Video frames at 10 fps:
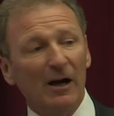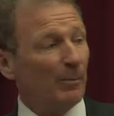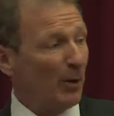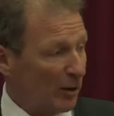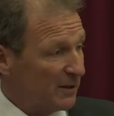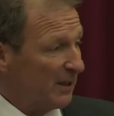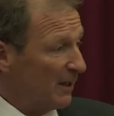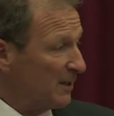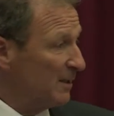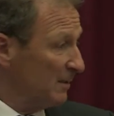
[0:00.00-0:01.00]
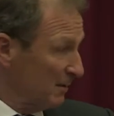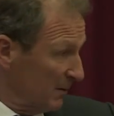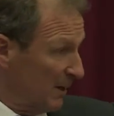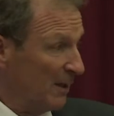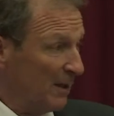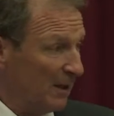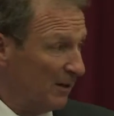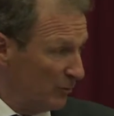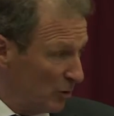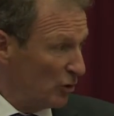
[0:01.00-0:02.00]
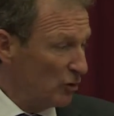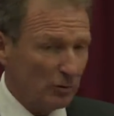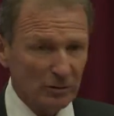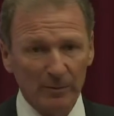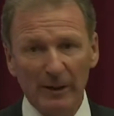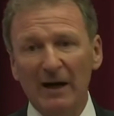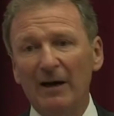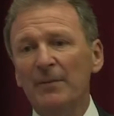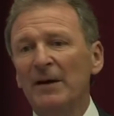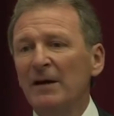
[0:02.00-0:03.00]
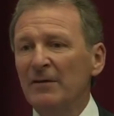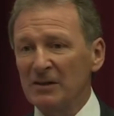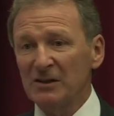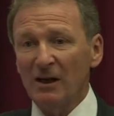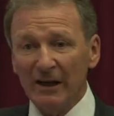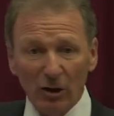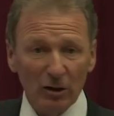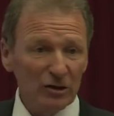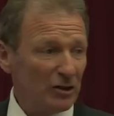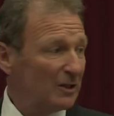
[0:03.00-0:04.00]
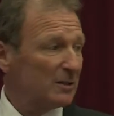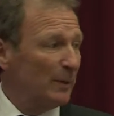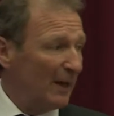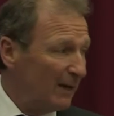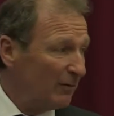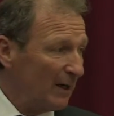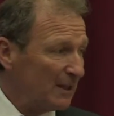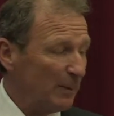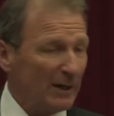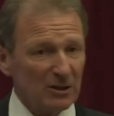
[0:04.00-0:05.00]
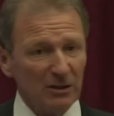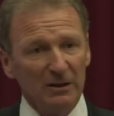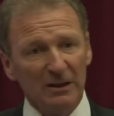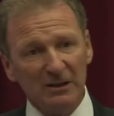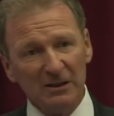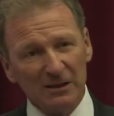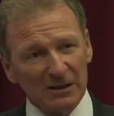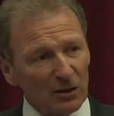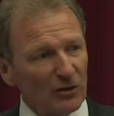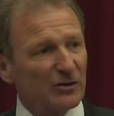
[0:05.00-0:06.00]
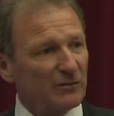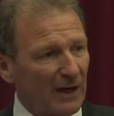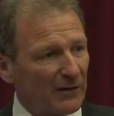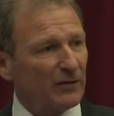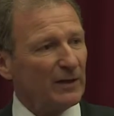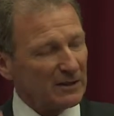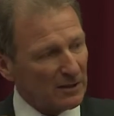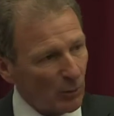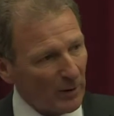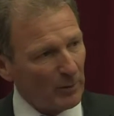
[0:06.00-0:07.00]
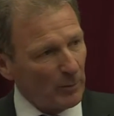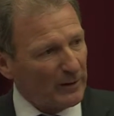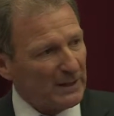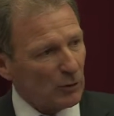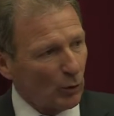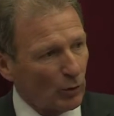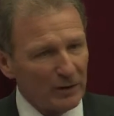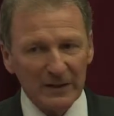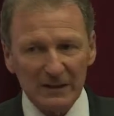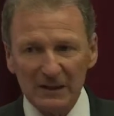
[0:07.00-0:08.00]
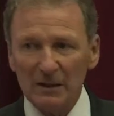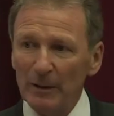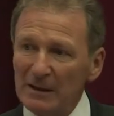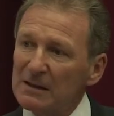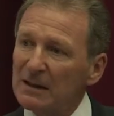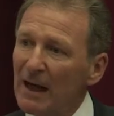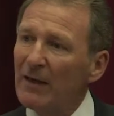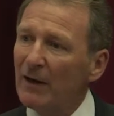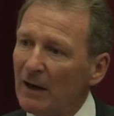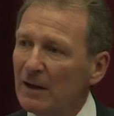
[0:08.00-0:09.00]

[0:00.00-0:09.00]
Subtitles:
politics, which you talked about, there's psychology, there's behavioral aspects to this, and there's lots of other things. So when we put all of these disciplines together,